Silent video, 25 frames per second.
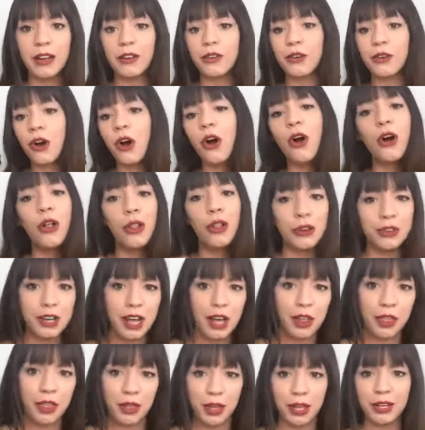or all or
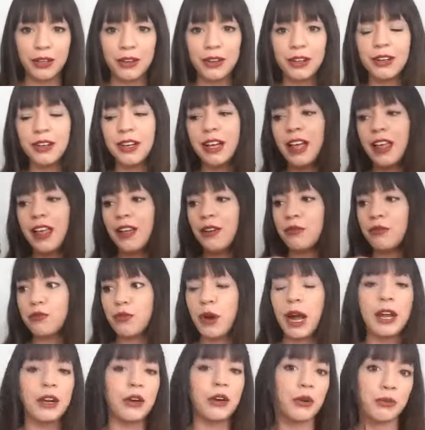nothing or
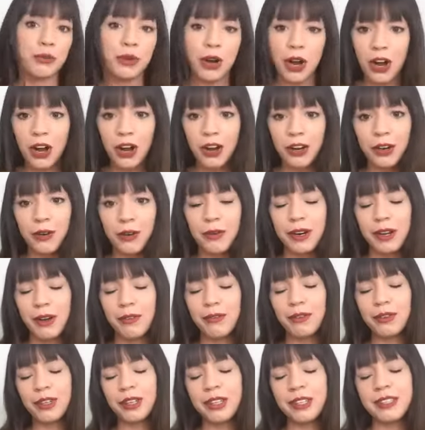right or wrong or
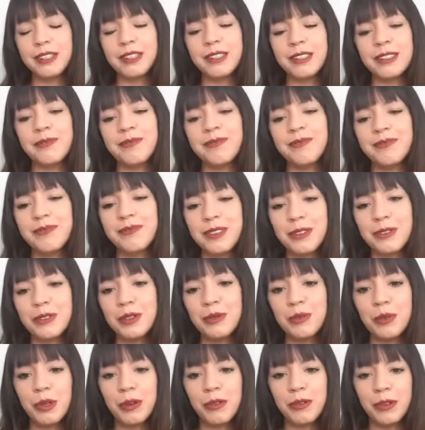whatever it is. That was
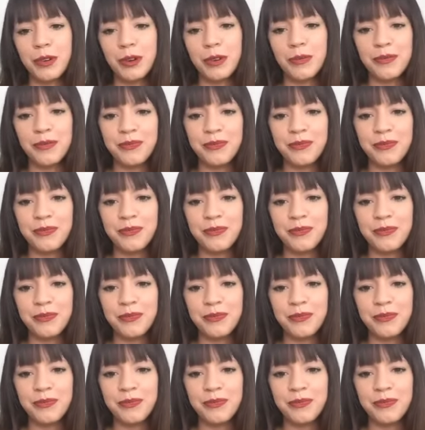beautiful.